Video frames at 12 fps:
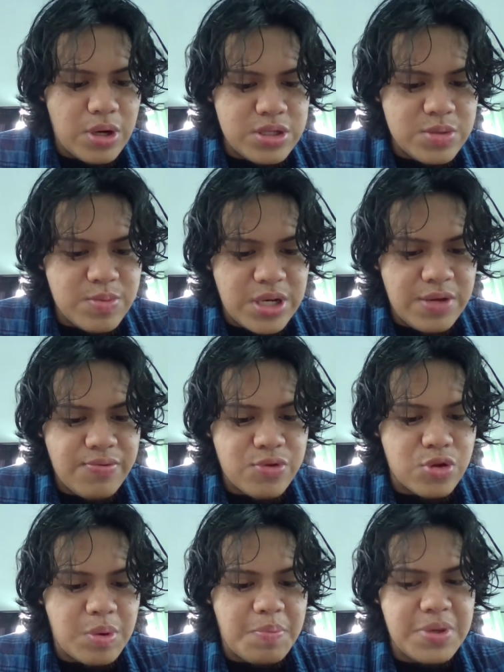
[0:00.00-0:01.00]
believed
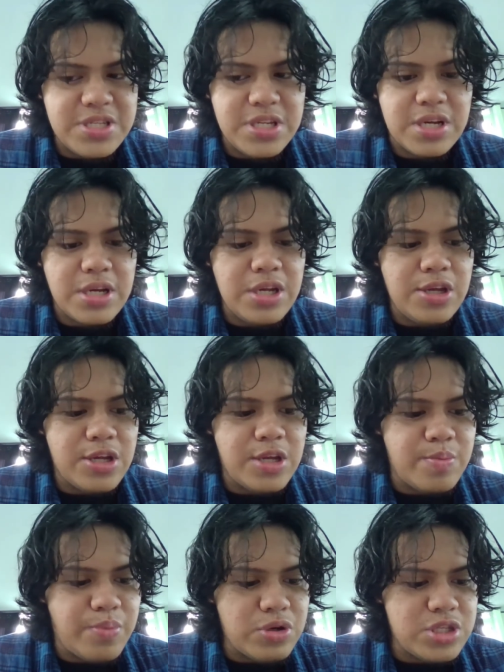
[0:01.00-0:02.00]
to be physically
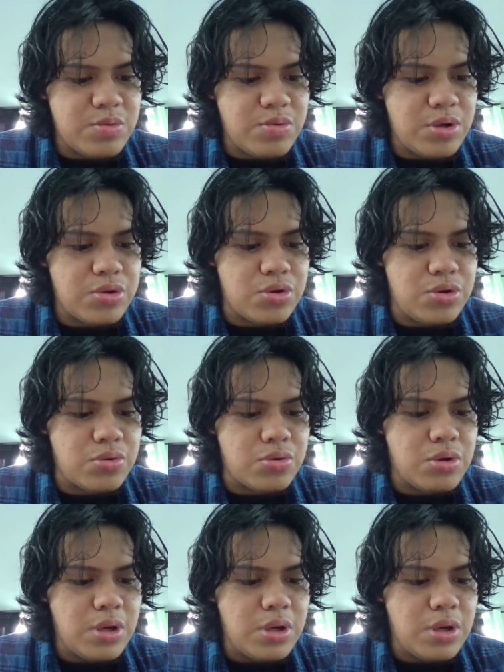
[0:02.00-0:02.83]
impossible to do.